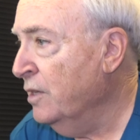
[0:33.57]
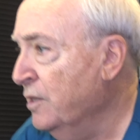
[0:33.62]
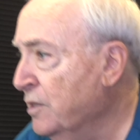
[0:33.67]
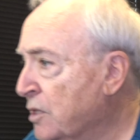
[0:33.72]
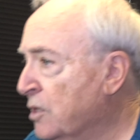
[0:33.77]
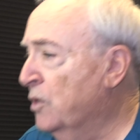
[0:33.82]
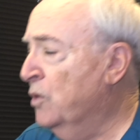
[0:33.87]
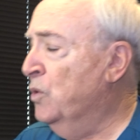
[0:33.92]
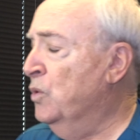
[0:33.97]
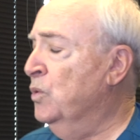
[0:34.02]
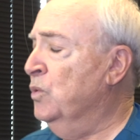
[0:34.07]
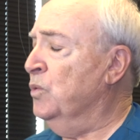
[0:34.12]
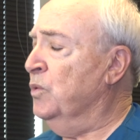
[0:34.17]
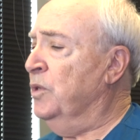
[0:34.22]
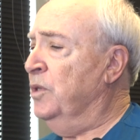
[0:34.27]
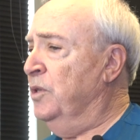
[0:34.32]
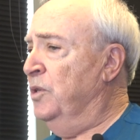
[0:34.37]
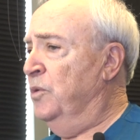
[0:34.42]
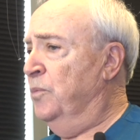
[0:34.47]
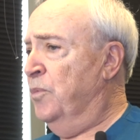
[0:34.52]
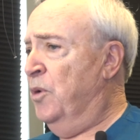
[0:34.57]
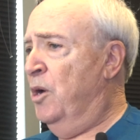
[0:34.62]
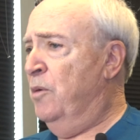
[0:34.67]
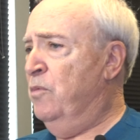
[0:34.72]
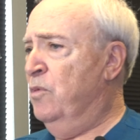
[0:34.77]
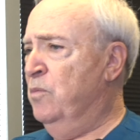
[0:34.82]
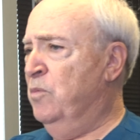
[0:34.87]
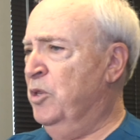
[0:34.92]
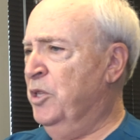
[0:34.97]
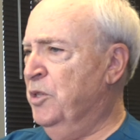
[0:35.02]
So you
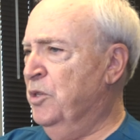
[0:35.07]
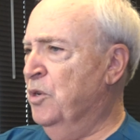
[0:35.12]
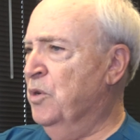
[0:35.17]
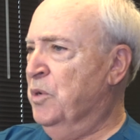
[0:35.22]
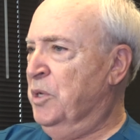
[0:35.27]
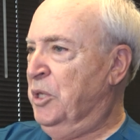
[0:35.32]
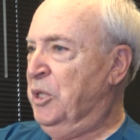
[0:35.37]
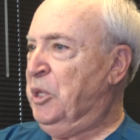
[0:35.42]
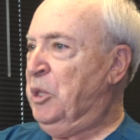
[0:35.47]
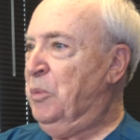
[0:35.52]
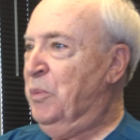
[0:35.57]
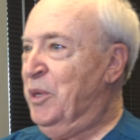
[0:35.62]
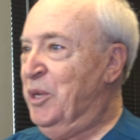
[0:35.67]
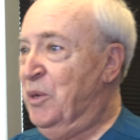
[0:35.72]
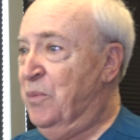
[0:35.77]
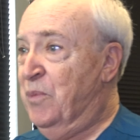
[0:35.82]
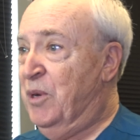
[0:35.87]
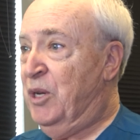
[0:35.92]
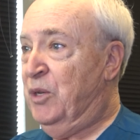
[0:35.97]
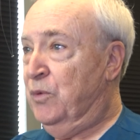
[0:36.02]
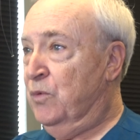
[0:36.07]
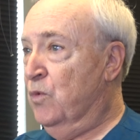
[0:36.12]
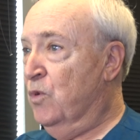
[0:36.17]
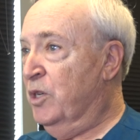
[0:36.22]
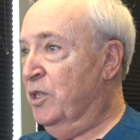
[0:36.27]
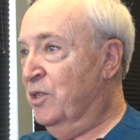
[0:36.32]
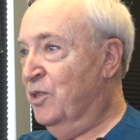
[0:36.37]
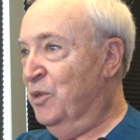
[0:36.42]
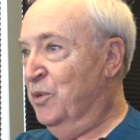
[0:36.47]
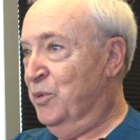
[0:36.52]
probably know a little bit about
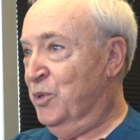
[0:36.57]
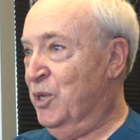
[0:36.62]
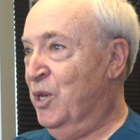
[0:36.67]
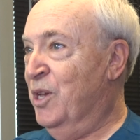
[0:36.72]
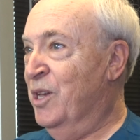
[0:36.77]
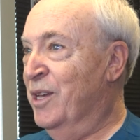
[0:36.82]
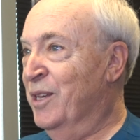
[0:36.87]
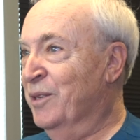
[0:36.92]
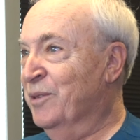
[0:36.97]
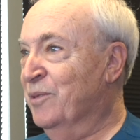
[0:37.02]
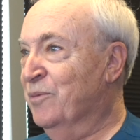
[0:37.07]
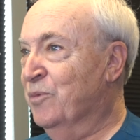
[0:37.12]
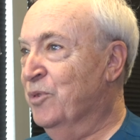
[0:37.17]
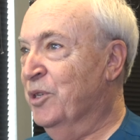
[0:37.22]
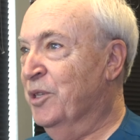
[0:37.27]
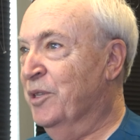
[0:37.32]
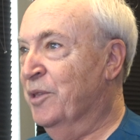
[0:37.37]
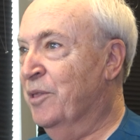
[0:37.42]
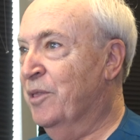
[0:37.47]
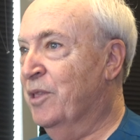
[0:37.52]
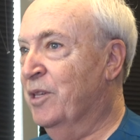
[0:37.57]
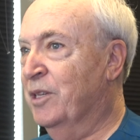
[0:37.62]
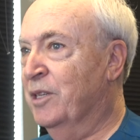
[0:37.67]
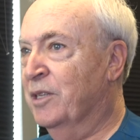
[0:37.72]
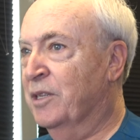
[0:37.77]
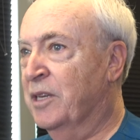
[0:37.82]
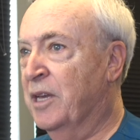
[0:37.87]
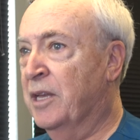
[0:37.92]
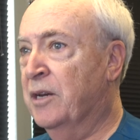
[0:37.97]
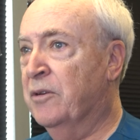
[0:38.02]
what goes on with
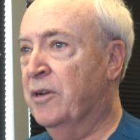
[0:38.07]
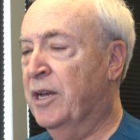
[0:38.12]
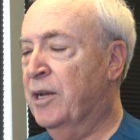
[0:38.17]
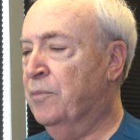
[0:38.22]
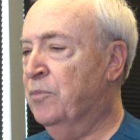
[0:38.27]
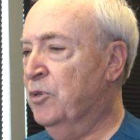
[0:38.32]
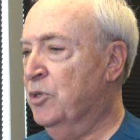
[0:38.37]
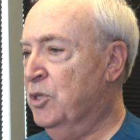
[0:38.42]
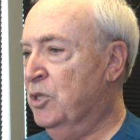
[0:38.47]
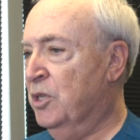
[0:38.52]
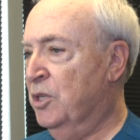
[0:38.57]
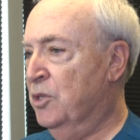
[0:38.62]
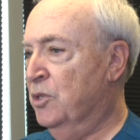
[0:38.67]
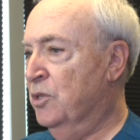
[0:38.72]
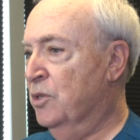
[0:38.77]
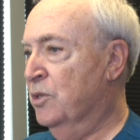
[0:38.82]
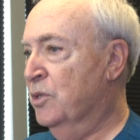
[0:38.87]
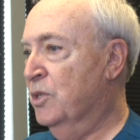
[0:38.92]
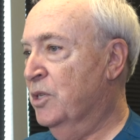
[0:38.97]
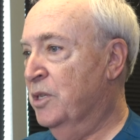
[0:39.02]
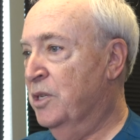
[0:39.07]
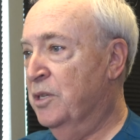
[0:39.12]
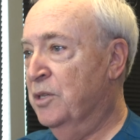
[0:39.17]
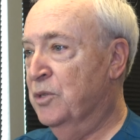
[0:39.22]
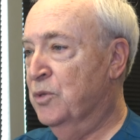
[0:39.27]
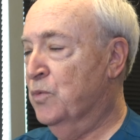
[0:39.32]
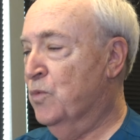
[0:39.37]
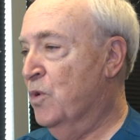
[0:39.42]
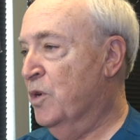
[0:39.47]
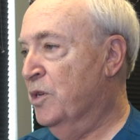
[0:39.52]
cataract procedures. It
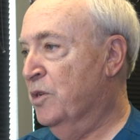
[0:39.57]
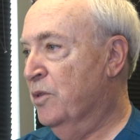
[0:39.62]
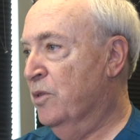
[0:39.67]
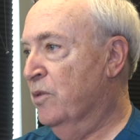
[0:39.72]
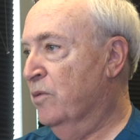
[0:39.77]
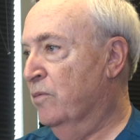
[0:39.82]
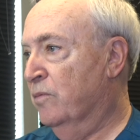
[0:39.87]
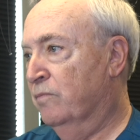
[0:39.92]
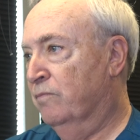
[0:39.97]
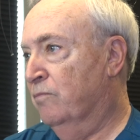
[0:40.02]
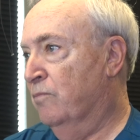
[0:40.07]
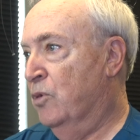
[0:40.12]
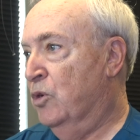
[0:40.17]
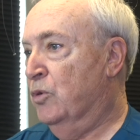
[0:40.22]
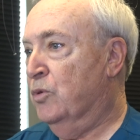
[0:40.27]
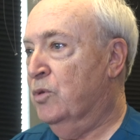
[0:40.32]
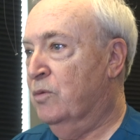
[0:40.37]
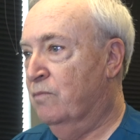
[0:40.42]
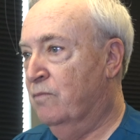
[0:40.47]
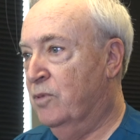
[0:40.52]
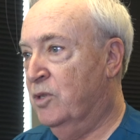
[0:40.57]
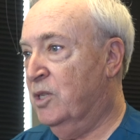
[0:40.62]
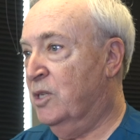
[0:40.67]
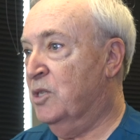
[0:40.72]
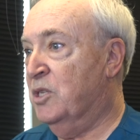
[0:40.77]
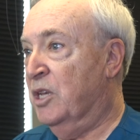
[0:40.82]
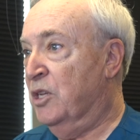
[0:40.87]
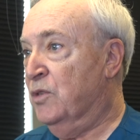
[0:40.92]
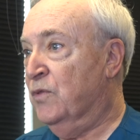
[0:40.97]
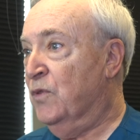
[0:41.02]
is one of the most
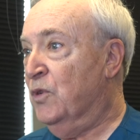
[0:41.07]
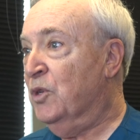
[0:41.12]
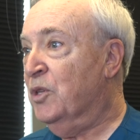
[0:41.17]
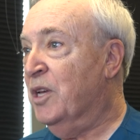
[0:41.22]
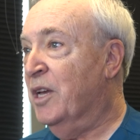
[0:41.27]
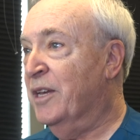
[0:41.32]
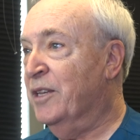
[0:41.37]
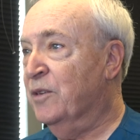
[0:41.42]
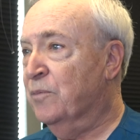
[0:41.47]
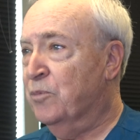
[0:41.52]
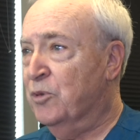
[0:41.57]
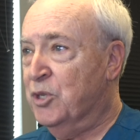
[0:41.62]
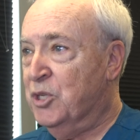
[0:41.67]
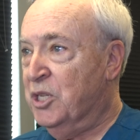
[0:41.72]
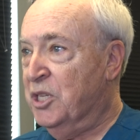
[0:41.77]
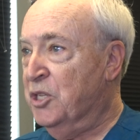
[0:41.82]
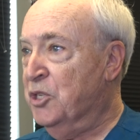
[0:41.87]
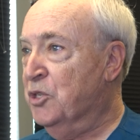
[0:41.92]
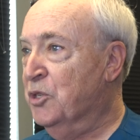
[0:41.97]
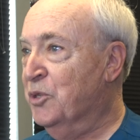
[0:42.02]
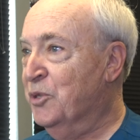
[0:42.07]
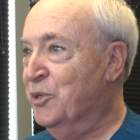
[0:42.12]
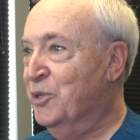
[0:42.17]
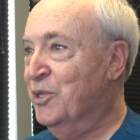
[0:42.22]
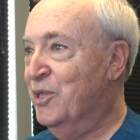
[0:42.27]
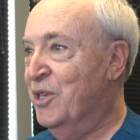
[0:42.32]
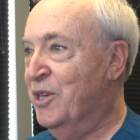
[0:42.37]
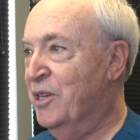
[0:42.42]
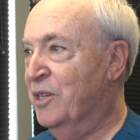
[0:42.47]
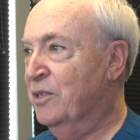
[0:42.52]
successful kind of
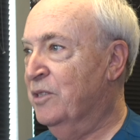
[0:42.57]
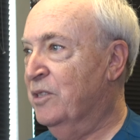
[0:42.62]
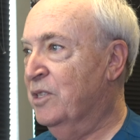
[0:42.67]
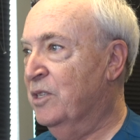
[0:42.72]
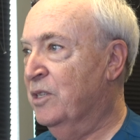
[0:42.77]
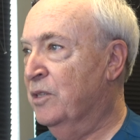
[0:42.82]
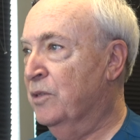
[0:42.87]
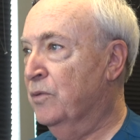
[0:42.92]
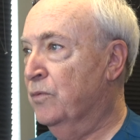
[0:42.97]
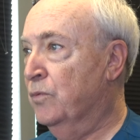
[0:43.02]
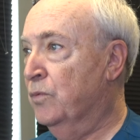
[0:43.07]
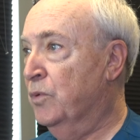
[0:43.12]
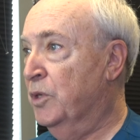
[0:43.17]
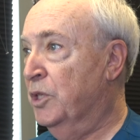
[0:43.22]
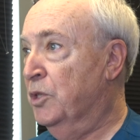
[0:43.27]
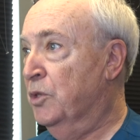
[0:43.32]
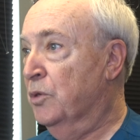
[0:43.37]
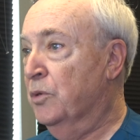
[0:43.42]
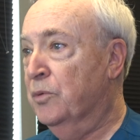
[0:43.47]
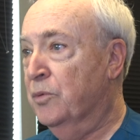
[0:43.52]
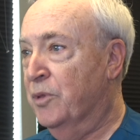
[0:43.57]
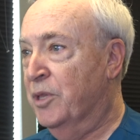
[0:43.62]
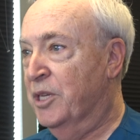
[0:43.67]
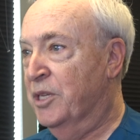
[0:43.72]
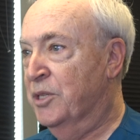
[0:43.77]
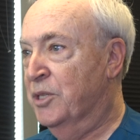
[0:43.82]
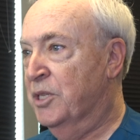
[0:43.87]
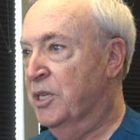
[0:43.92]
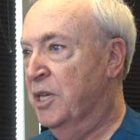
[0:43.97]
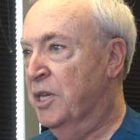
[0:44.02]
procedures that we do
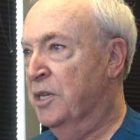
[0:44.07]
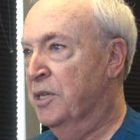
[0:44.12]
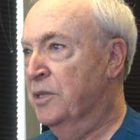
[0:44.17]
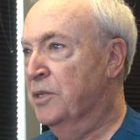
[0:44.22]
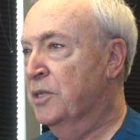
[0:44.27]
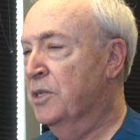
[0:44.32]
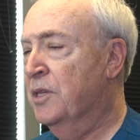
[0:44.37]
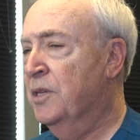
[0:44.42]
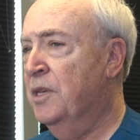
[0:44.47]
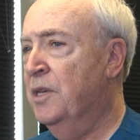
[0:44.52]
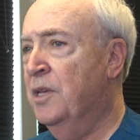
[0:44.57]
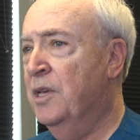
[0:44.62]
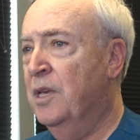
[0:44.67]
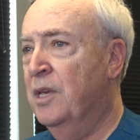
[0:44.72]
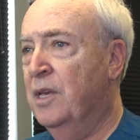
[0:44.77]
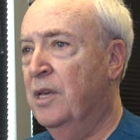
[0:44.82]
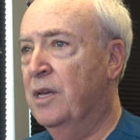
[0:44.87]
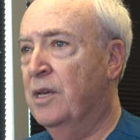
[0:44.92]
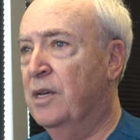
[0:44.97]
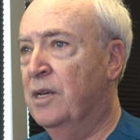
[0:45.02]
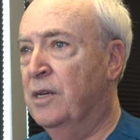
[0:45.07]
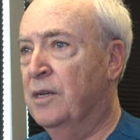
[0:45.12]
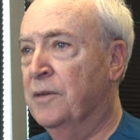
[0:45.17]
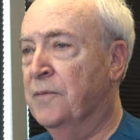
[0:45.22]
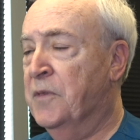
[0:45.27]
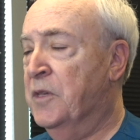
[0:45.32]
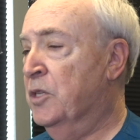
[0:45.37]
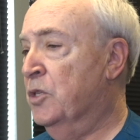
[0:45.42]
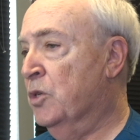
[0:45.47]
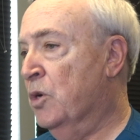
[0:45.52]
these days.
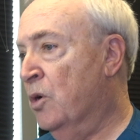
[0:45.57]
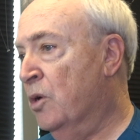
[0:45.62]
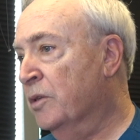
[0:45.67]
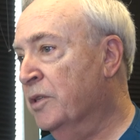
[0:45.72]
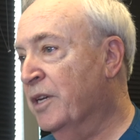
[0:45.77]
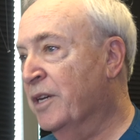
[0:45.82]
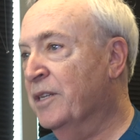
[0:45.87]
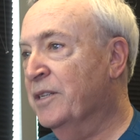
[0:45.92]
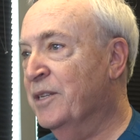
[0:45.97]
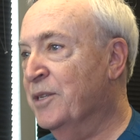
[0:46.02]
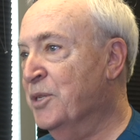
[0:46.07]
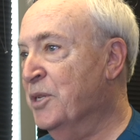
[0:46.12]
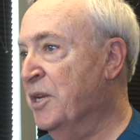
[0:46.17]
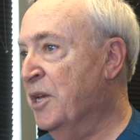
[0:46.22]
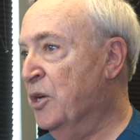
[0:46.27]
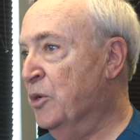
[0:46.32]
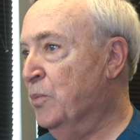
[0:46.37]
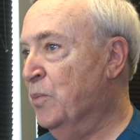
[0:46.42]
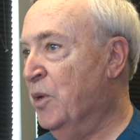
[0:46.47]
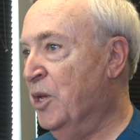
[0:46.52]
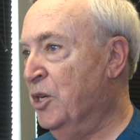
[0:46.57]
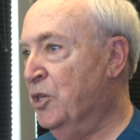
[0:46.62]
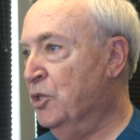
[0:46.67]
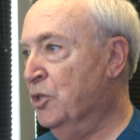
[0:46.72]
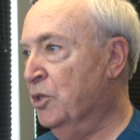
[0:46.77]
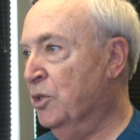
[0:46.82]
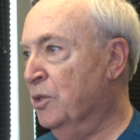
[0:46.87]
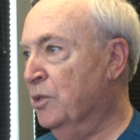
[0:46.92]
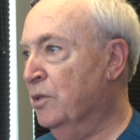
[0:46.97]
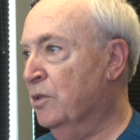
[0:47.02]
It's all done as an
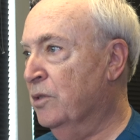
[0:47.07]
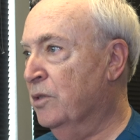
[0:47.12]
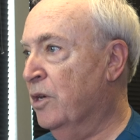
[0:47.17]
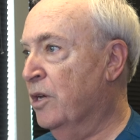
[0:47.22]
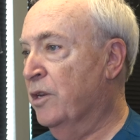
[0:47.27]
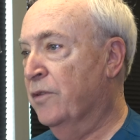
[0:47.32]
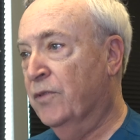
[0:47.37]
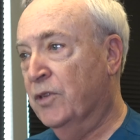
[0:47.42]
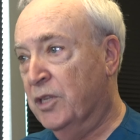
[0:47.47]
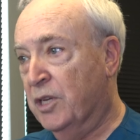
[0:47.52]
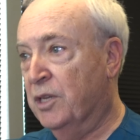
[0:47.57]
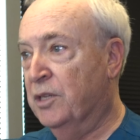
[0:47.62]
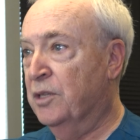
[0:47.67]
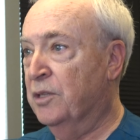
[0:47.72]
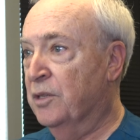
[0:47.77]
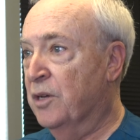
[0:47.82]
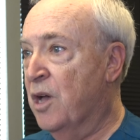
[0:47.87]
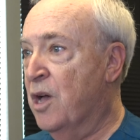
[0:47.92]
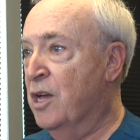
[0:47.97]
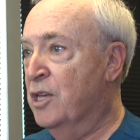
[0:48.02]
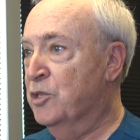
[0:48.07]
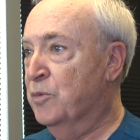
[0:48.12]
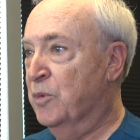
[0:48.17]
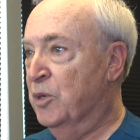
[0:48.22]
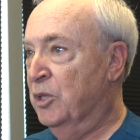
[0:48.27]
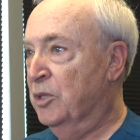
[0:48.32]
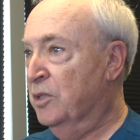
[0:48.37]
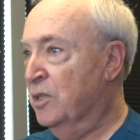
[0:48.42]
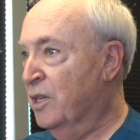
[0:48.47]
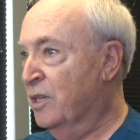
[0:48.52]
outpatient, and not even done in the
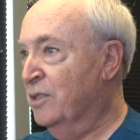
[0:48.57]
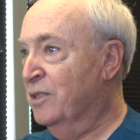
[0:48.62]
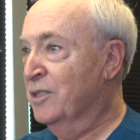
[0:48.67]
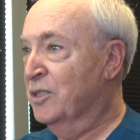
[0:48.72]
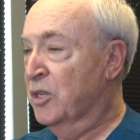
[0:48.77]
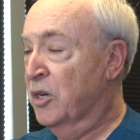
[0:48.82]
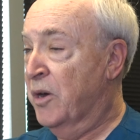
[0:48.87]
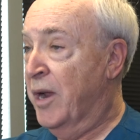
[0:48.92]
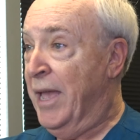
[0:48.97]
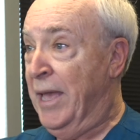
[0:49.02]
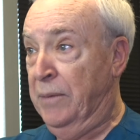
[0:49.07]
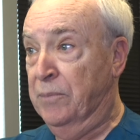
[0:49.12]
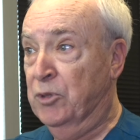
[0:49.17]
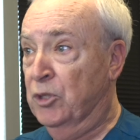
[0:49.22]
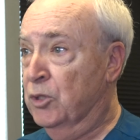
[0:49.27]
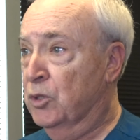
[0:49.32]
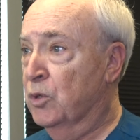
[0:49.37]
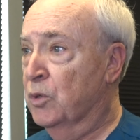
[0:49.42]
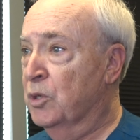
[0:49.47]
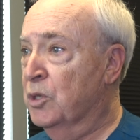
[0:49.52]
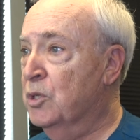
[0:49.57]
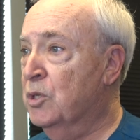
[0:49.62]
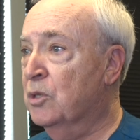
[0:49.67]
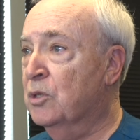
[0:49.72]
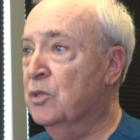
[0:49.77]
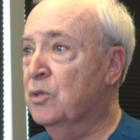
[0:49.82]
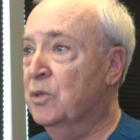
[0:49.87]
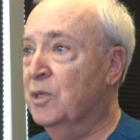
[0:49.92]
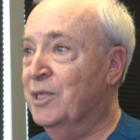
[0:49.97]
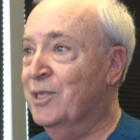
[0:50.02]
hospital, done at our ambulatory
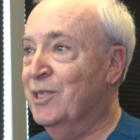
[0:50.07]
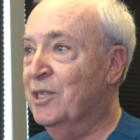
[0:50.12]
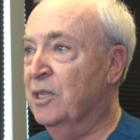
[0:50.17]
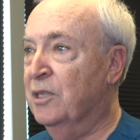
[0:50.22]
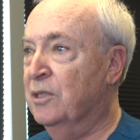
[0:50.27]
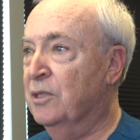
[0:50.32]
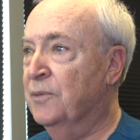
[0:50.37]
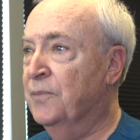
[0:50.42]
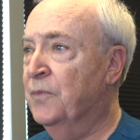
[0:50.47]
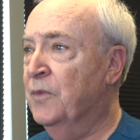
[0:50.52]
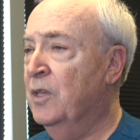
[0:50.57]
surgery center.